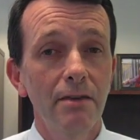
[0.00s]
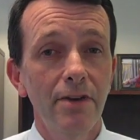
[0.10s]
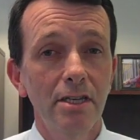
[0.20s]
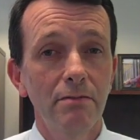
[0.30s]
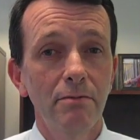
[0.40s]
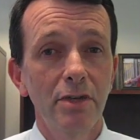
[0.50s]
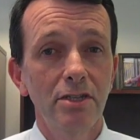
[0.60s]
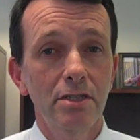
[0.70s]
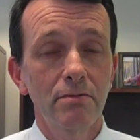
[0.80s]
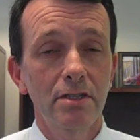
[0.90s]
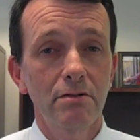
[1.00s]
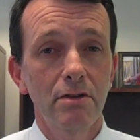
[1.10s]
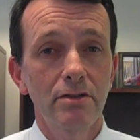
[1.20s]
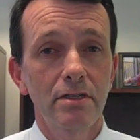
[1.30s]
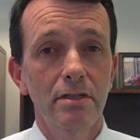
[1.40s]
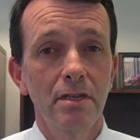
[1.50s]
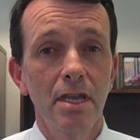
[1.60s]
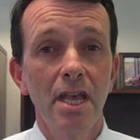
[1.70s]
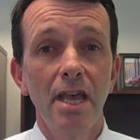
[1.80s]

effective in patients with cirrhosis,